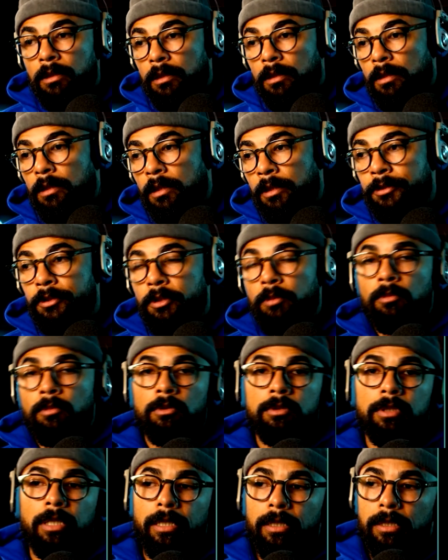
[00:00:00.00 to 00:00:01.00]
under the
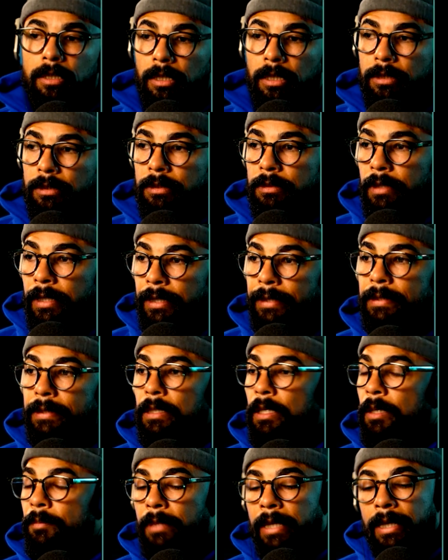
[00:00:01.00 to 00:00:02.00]
Most High God, right?
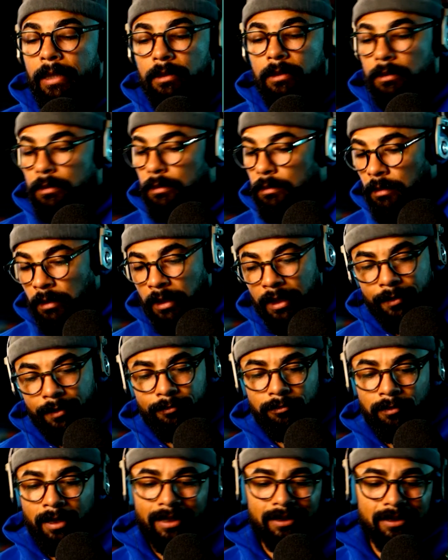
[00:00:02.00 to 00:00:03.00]
I'm not
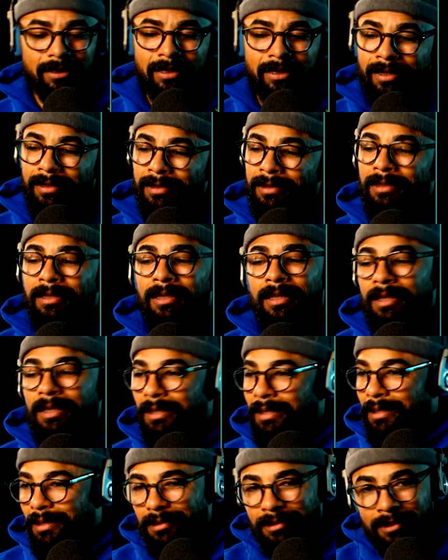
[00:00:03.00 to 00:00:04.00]
left, right, center,
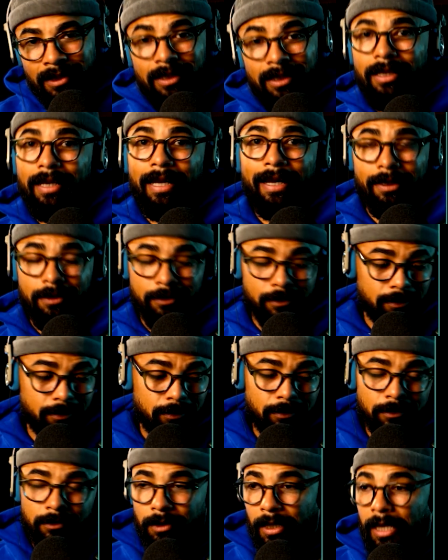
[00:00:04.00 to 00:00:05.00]
none of that.
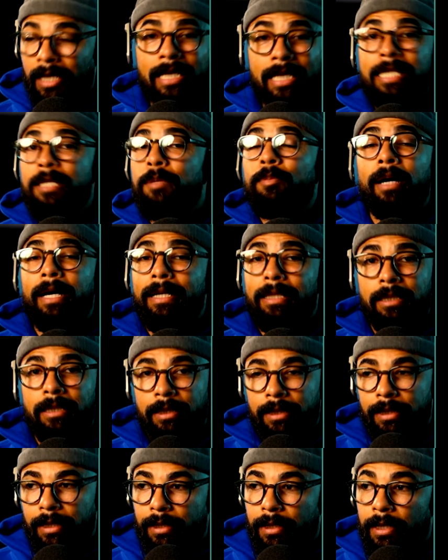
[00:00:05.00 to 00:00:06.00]
Anybody
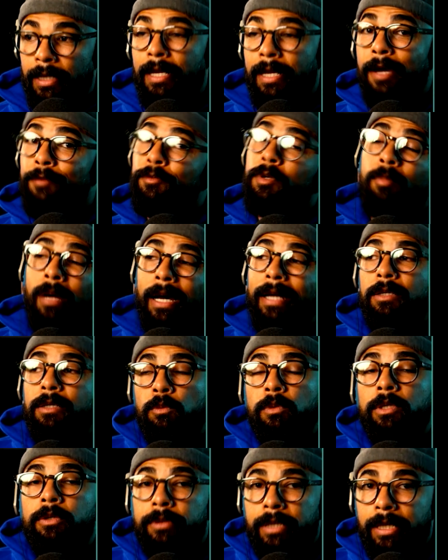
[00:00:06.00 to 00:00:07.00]
can get it, and everybody
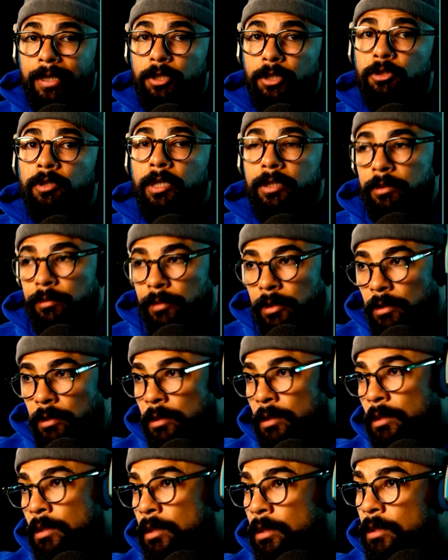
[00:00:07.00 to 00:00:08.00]
will get it, trust me.
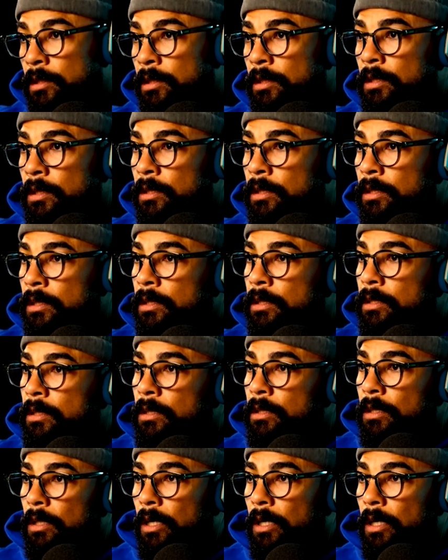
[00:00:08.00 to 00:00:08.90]
All